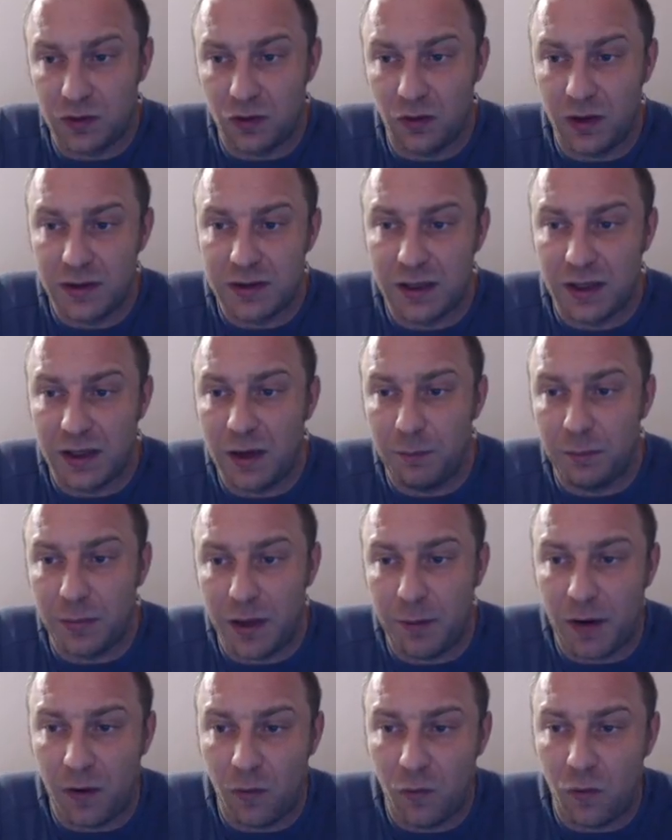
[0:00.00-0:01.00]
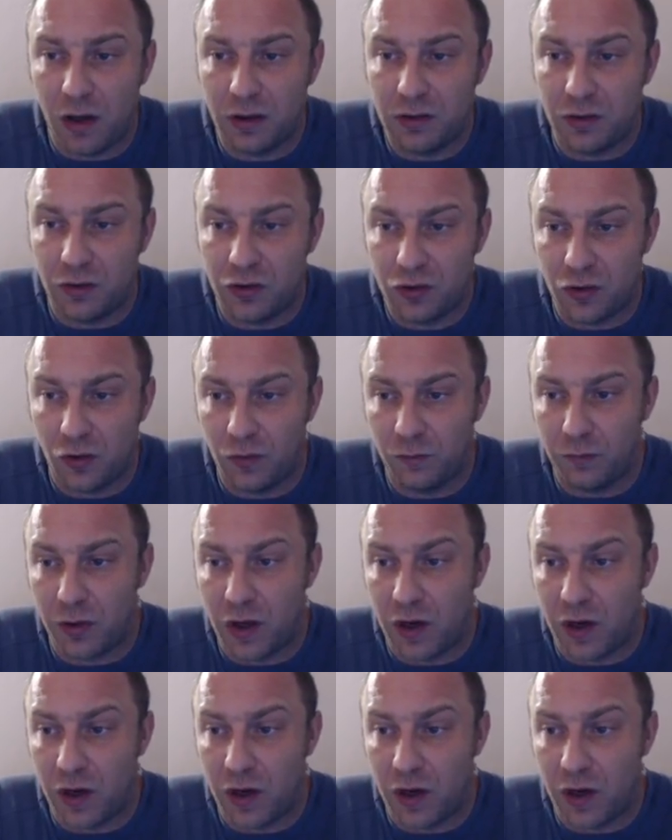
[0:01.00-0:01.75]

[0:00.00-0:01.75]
So it's a game played by Walter Sean